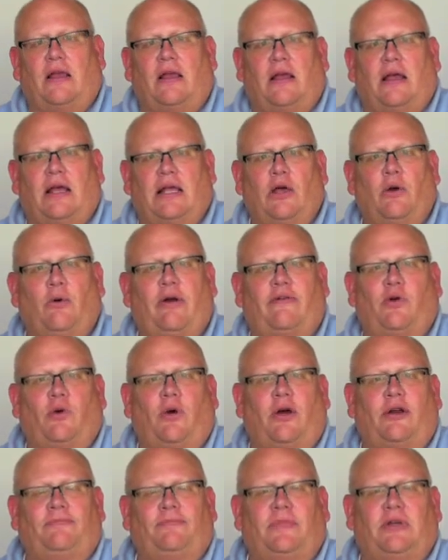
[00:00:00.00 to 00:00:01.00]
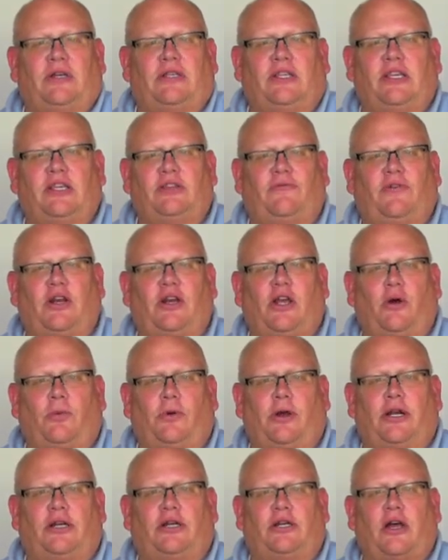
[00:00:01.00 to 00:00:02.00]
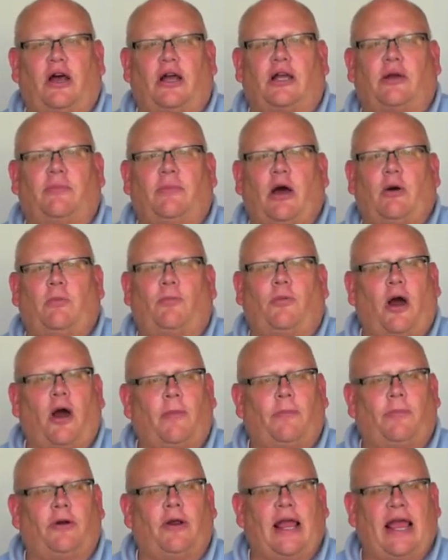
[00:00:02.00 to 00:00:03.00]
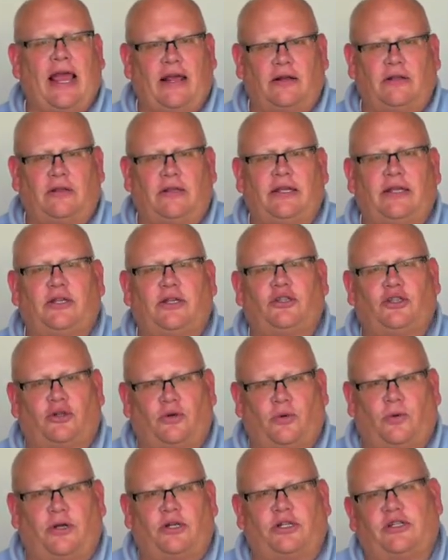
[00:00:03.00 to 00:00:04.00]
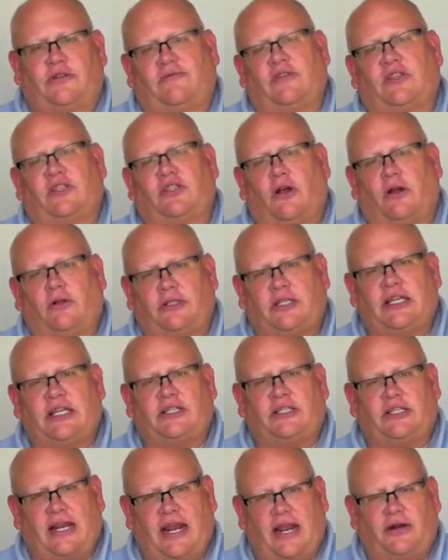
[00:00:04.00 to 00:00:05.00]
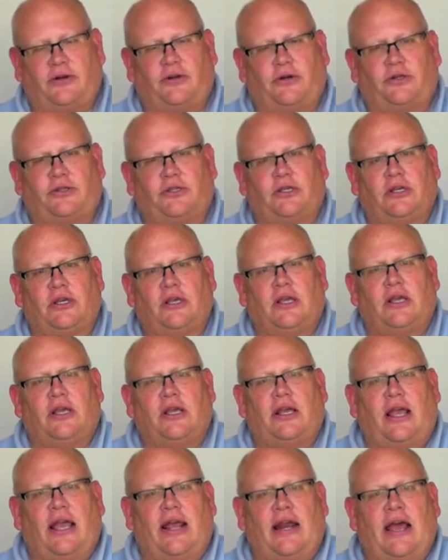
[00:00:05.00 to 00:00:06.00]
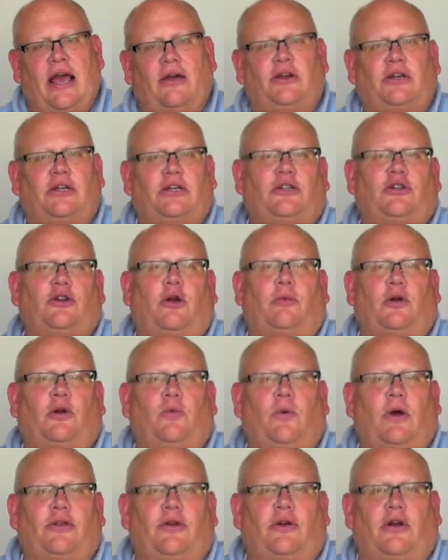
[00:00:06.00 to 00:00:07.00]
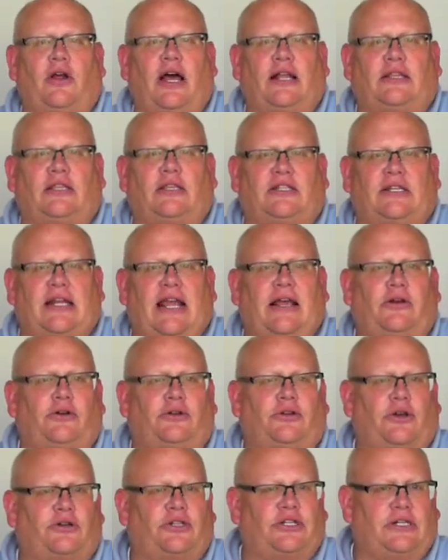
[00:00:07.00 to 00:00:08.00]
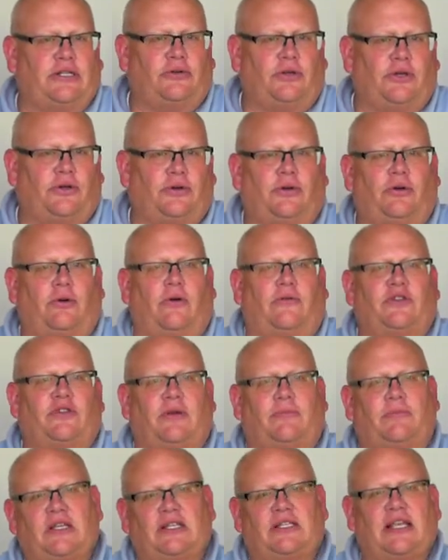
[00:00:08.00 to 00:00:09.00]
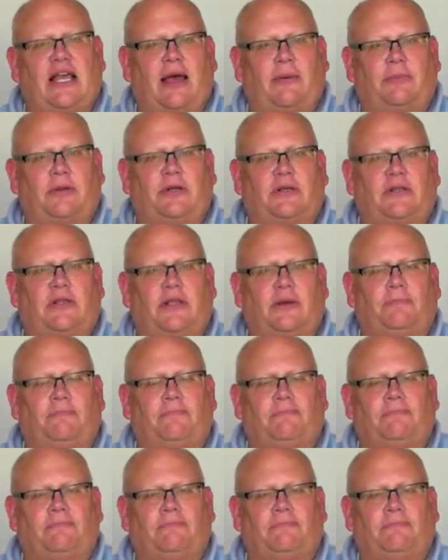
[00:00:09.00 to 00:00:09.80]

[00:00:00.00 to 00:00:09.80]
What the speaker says: Hello everyone. In this video we're going to talk about proper handling and storage of the SAL-T standards and how to determine whether or not the standards are still good or if something's happened to them.